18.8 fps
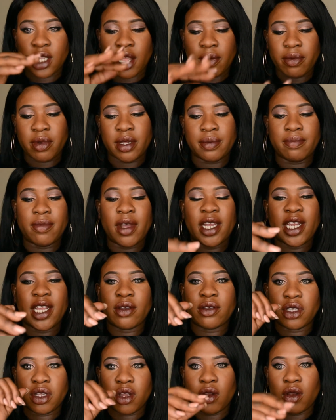Now my
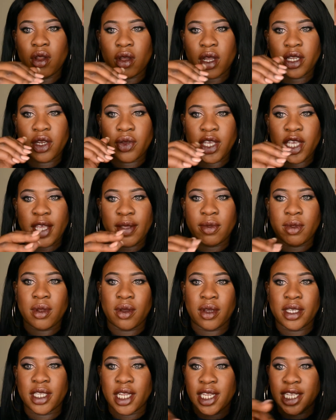nails are not long, I don't keep them long
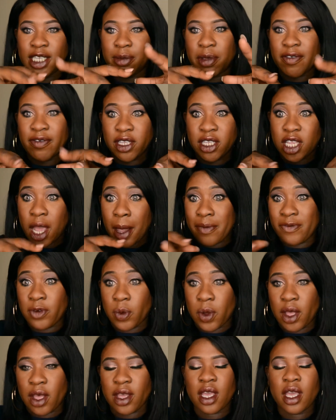because I need to be able to type for
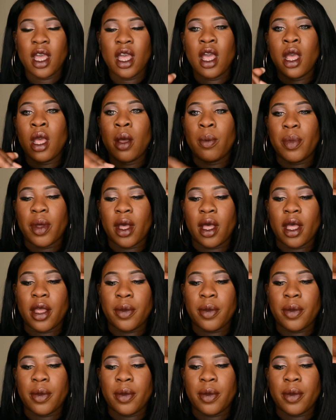work, but